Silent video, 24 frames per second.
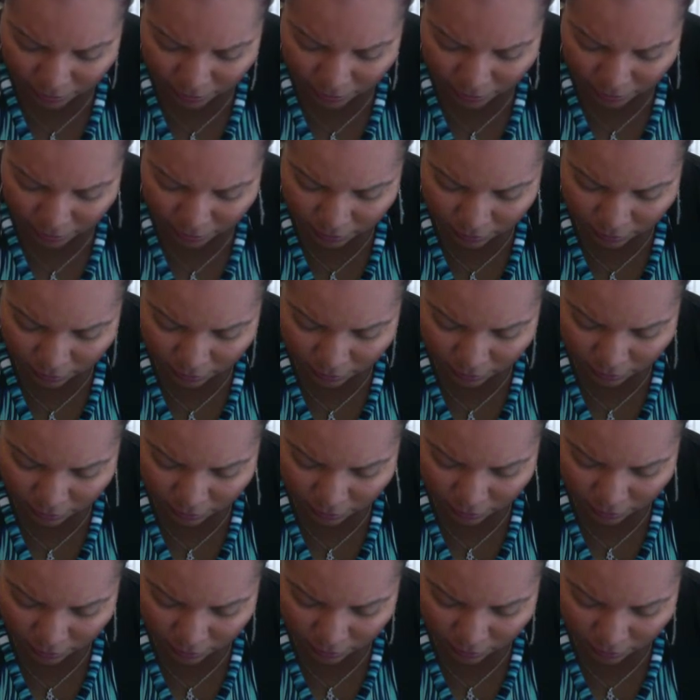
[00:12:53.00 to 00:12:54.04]

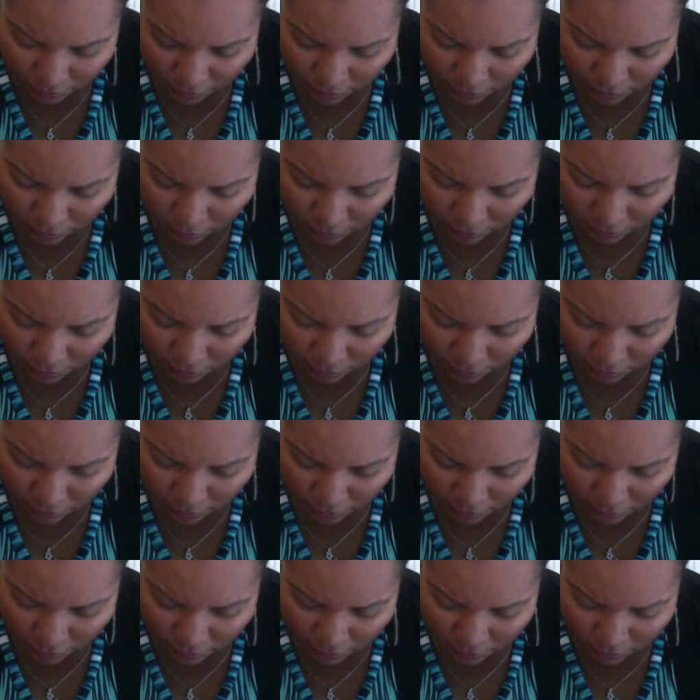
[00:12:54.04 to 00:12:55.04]
(no one is talking)